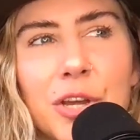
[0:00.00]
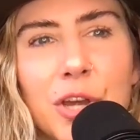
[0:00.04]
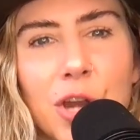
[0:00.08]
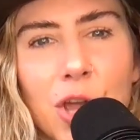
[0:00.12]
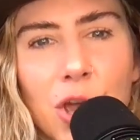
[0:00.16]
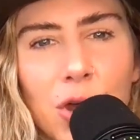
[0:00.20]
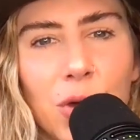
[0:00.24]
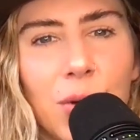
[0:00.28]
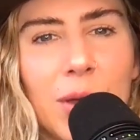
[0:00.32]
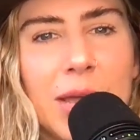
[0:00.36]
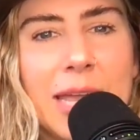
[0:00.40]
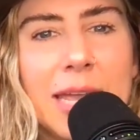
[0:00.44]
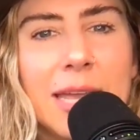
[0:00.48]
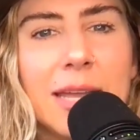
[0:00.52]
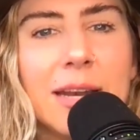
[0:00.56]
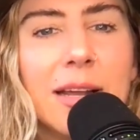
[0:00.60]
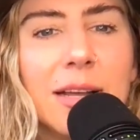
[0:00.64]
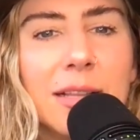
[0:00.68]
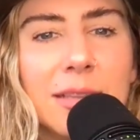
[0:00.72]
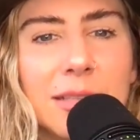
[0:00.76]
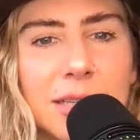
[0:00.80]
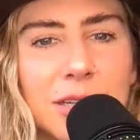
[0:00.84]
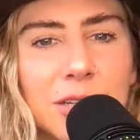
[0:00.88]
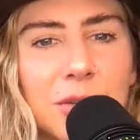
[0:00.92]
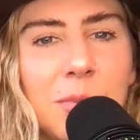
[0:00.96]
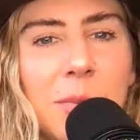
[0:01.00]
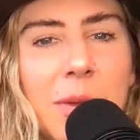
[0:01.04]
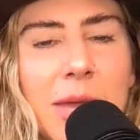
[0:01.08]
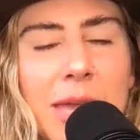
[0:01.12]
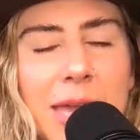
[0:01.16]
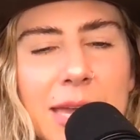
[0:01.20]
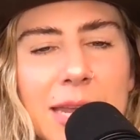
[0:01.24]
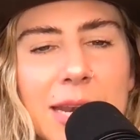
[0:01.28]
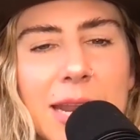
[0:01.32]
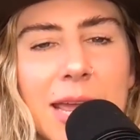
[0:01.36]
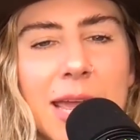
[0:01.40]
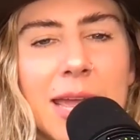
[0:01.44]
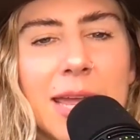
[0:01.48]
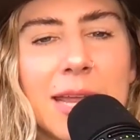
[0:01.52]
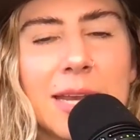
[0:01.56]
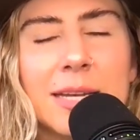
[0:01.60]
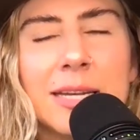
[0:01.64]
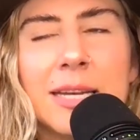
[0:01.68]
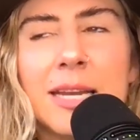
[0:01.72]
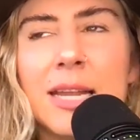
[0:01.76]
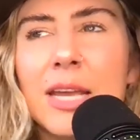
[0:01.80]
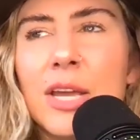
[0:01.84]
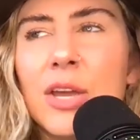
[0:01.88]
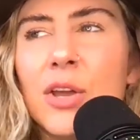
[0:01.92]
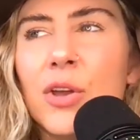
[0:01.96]
know it a little bit
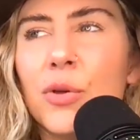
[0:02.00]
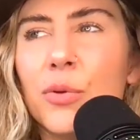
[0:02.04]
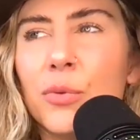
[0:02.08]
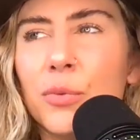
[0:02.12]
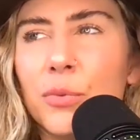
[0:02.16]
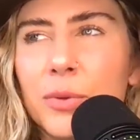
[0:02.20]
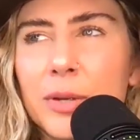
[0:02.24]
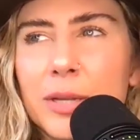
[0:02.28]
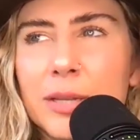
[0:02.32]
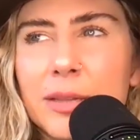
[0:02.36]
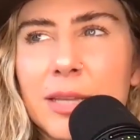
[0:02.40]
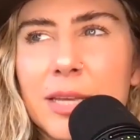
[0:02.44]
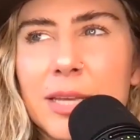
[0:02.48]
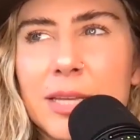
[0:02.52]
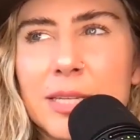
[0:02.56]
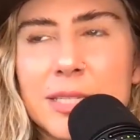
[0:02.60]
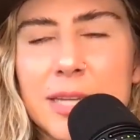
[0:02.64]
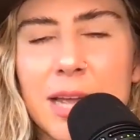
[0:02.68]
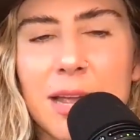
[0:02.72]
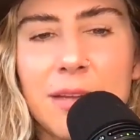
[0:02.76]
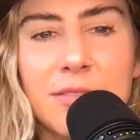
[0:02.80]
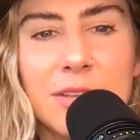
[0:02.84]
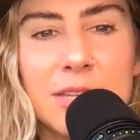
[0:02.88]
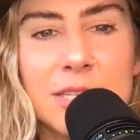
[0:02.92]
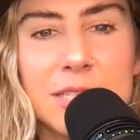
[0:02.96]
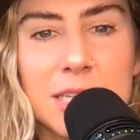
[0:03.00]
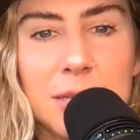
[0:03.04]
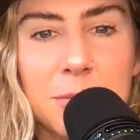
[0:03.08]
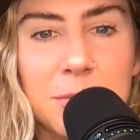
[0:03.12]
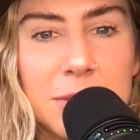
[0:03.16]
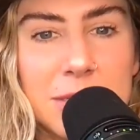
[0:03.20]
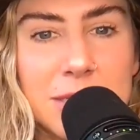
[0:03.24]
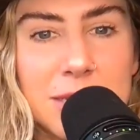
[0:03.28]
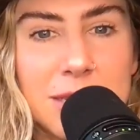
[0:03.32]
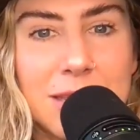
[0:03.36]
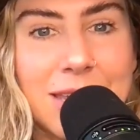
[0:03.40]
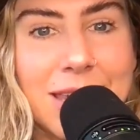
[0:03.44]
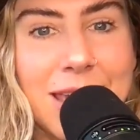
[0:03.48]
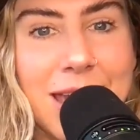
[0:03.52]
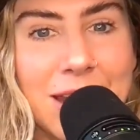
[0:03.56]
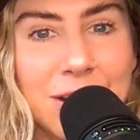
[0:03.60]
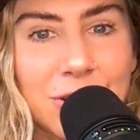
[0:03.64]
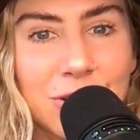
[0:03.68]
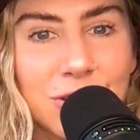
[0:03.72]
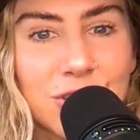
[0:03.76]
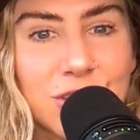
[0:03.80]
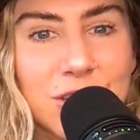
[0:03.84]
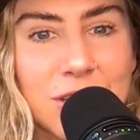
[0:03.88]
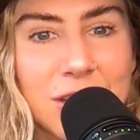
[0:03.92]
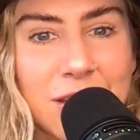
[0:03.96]
and really diving deep into the
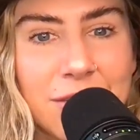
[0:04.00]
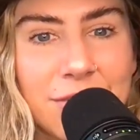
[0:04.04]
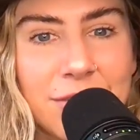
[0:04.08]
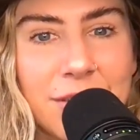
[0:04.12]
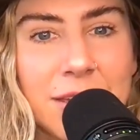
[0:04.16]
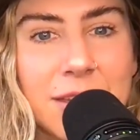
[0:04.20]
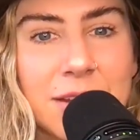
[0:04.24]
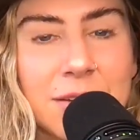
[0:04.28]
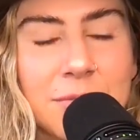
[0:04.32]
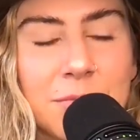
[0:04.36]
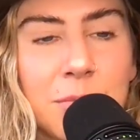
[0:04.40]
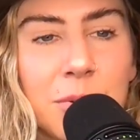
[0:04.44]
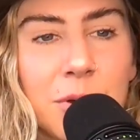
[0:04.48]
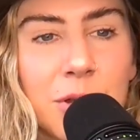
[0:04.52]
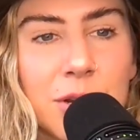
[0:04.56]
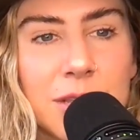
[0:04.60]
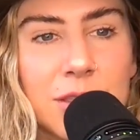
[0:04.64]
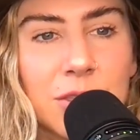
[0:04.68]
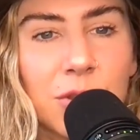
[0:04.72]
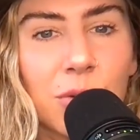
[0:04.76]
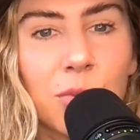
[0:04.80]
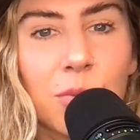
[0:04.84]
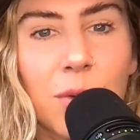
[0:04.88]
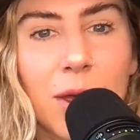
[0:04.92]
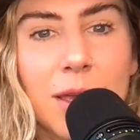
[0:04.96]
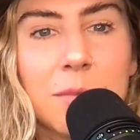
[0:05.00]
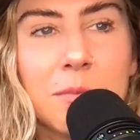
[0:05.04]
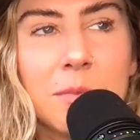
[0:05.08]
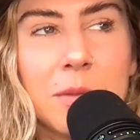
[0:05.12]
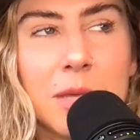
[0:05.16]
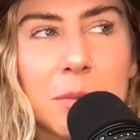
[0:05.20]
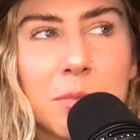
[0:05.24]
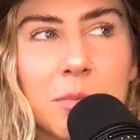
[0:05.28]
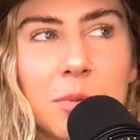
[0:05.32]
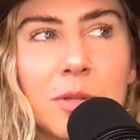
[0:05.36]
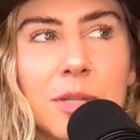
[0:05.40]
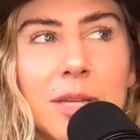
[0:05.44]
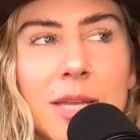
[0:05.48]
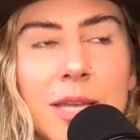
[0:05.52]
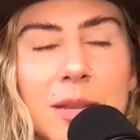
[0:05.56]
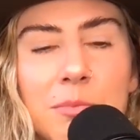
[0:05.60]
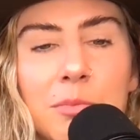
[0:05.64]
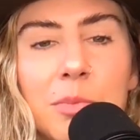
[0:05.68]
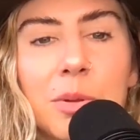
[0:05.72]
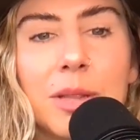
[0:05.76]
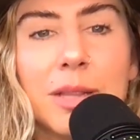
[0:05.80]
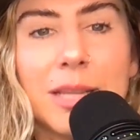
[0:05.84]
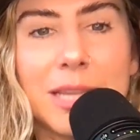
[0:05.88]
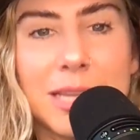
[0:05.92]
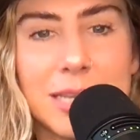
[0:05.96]
energy of it and putting the right people in
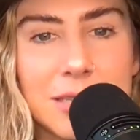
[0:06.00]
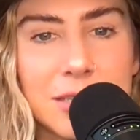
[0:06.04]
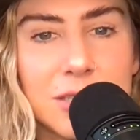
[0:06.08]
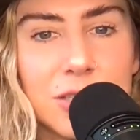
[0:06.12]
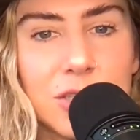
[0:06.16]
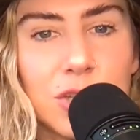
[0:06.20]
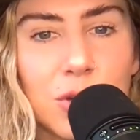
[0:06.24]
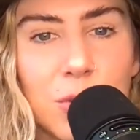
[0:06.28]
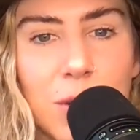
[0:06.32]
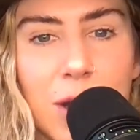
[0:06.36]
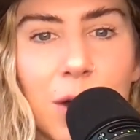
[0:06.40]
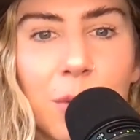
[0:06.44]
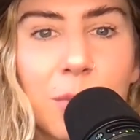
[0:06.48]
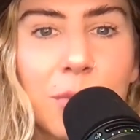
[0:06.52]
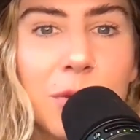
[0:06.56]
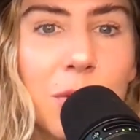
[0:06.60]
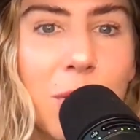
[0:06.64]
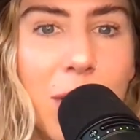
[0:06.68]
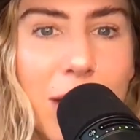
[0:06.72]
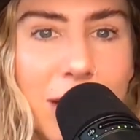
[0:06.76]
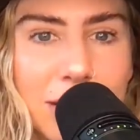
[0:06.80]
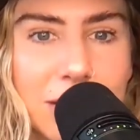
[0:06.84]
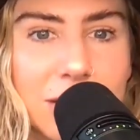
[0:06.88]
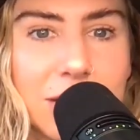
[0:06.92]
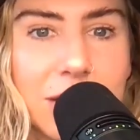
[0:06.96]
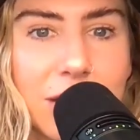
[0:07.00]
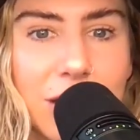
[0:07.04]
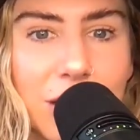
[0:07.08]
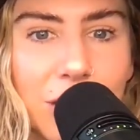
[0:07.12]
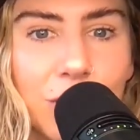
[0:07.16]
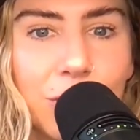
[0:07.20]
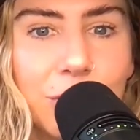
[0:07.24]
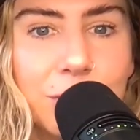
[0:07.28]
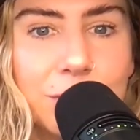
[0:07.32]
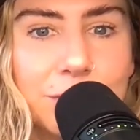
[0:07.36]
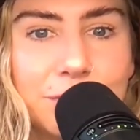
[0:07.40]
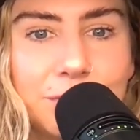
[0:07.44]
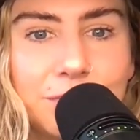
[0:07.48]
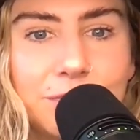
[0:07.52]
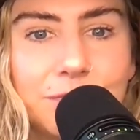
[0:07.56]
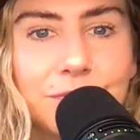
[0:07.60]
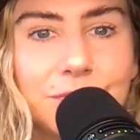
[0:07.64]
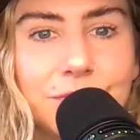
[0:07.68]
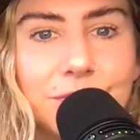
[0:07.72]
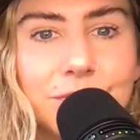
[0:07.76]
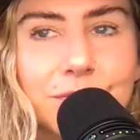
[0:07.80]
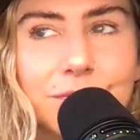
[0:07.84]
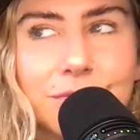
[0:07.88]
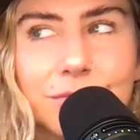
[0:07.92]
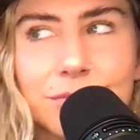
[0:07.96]
place to help you execute
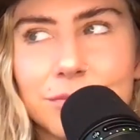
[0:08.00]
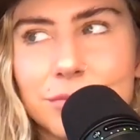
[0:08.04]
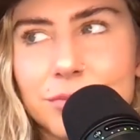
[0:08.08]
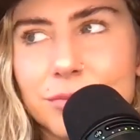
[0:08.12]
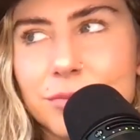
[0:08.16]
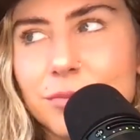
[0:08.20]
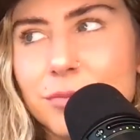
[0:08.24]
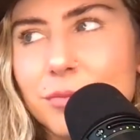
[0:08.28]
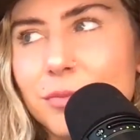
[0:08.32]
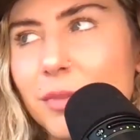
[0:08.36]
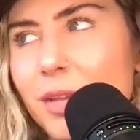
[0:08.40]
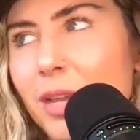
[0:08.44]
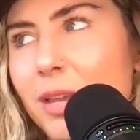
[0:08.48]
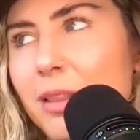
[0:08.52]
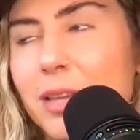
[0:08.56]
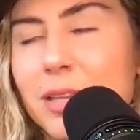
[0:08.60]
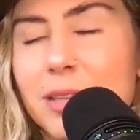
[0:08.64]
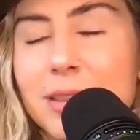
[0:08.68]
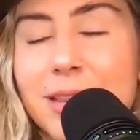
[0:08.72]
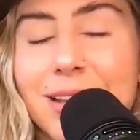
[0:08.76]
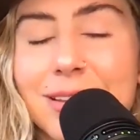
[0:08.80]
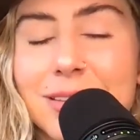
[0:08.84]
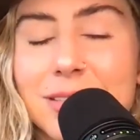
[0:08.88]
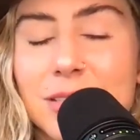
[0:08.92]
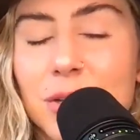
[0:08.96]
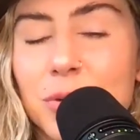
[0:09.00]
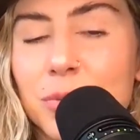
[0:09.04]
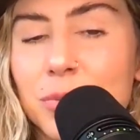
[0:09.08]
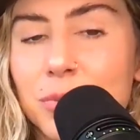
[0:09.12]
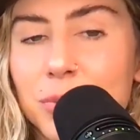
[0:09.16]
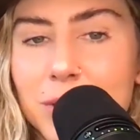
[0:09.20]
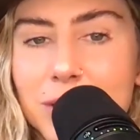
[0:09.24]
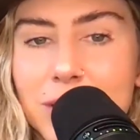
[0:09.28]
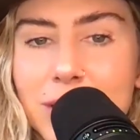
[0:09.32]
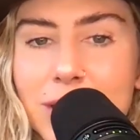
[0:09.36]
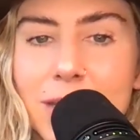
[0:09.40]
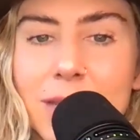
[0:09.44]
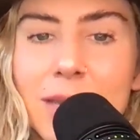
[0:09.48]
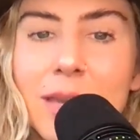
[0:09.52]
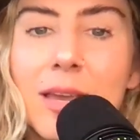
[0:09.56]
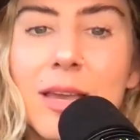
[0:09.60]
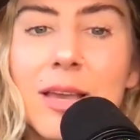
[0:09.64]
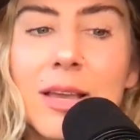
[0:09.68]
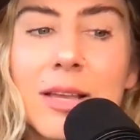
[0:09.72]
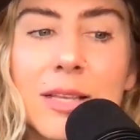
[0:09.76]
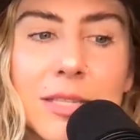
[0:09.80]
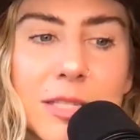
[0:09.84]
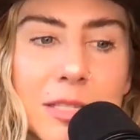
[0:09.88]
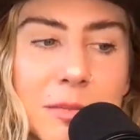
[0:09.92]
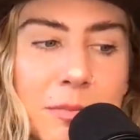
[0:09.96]
i think that's a really
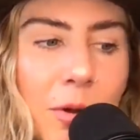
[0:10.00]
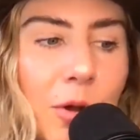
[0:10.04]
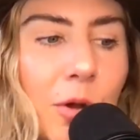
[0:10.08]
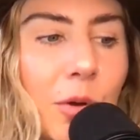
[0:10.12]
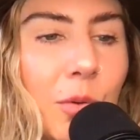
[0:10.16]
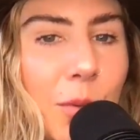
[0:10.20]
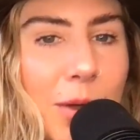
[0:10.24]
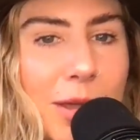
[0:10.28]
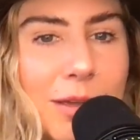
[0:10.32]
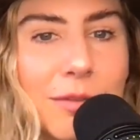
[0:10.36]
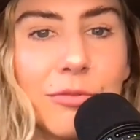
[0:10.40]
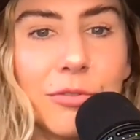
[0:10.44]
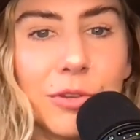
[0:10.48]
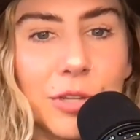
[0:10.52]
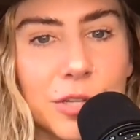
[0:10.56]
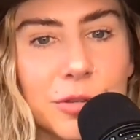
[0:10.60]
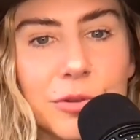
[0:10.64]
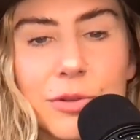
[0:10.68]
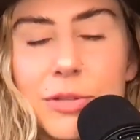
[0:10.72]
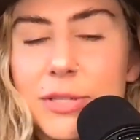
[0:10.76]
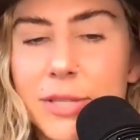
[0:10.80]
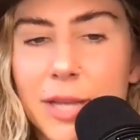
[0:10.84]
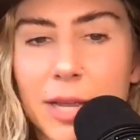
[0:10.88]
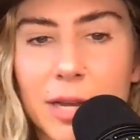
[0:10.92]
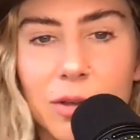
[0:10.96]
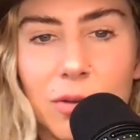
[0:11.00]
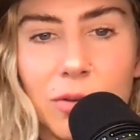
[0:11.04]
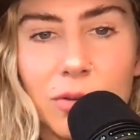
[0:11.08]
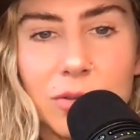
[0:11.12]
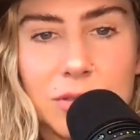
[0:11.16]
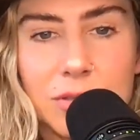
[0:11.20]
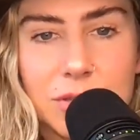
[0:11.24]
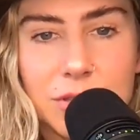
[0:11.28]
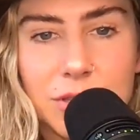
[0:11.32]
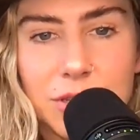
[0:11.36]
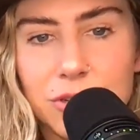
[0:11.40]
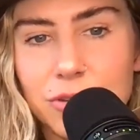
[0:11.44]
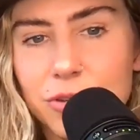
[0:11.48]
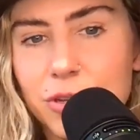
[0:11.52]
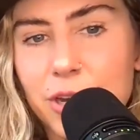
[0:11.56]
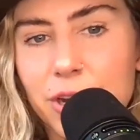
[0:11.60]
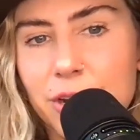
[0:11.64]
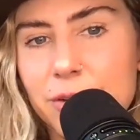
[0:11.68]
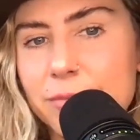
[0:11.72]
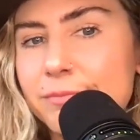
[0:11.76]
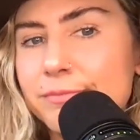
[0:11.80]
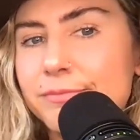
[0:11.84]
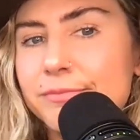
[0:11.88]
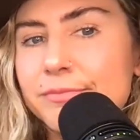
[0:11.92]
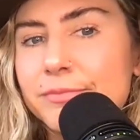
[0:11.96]
smart way for you to set goals in the new
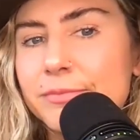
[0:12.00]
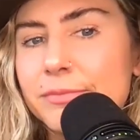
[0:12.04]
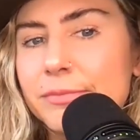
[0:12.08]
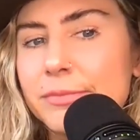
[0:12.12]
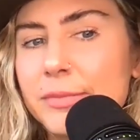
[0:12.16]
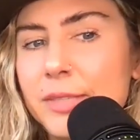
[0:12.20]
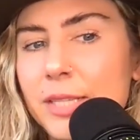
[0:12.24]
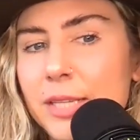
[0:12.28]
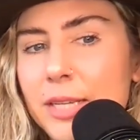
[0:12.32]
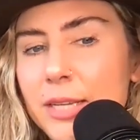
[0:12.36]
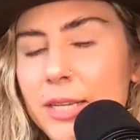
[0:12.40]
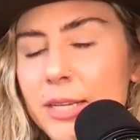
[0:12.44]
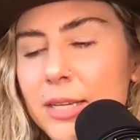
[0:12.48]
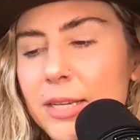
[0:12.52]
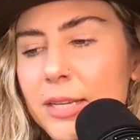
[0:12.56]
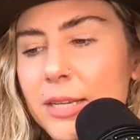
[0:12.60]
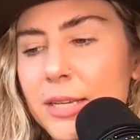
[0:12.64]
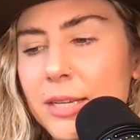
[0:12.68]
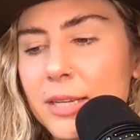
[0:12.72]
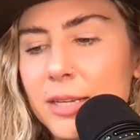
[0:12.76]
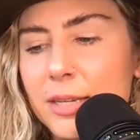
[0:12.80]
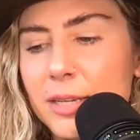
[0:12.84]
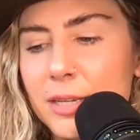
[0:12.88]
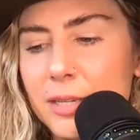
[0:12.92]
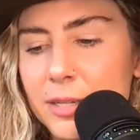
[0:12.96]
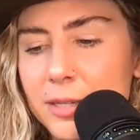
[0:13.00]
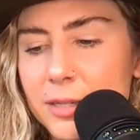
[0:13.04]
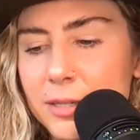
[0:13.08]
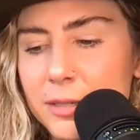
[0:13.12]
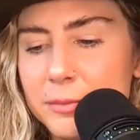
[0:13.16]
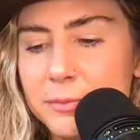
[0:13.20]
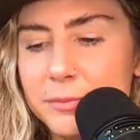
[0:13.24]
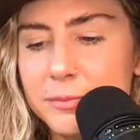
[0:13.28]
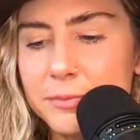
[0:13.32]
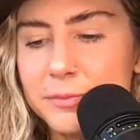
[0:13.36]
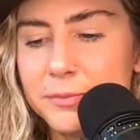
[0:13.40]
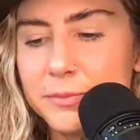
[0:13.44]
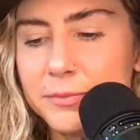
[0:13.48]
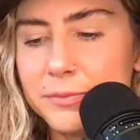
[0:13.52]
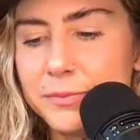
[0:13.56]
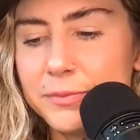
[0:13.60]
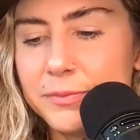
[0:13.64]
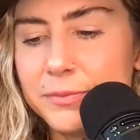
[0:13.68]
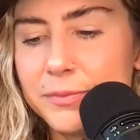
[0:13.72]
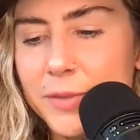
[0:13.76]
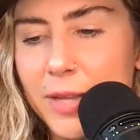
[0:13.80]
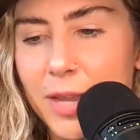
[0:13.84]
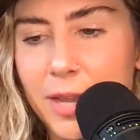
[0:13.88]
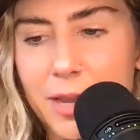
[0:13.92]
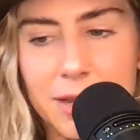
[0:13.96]
year um,
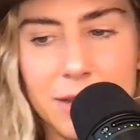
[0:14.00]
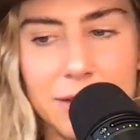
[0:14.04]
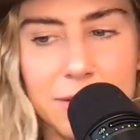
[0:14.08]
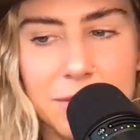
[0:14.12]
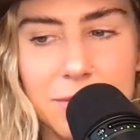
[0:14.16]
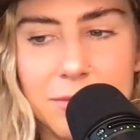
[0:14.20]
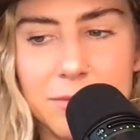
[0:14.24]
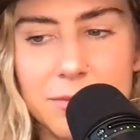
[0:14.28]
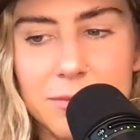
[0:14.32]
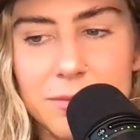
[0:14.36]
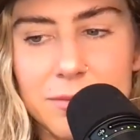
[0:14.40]
i